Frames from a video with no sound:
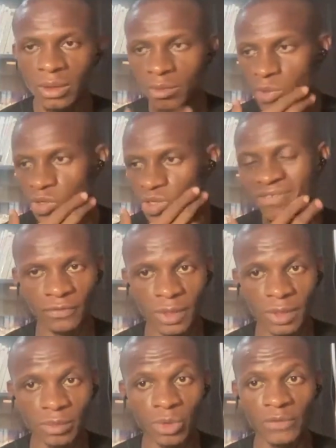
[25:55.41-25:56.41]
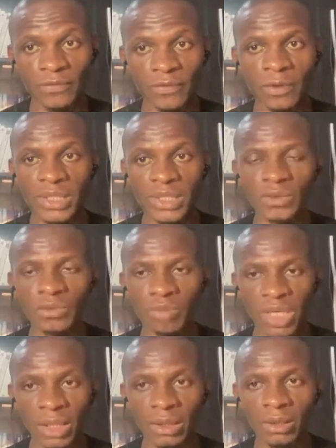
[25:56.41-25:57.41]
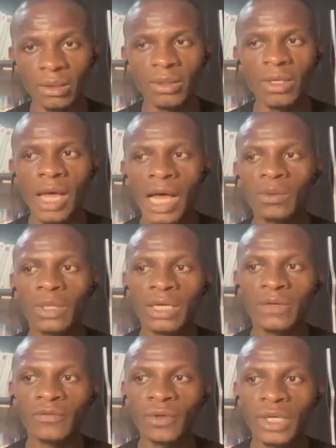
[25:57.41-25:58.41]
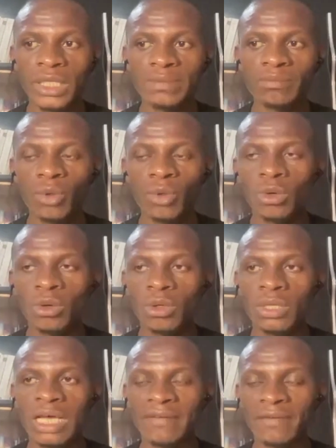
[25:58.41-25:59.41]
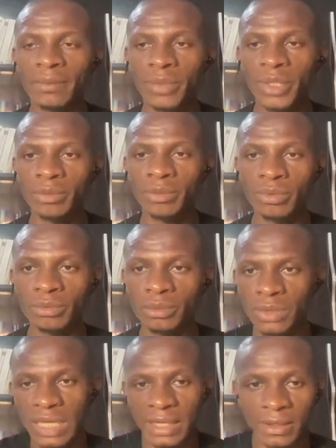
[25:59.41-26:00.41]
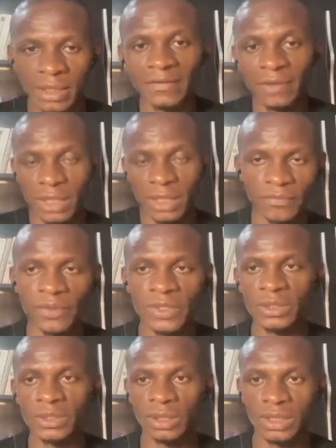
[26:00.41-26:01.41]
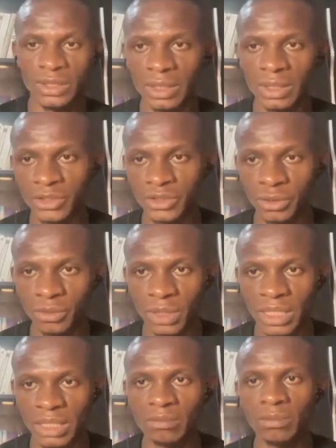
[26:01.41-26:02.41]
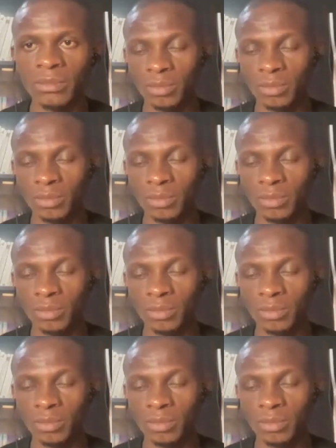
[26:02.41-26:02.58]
But if you are building for B2B, I would advocate more on having people, like having a physical interaction with them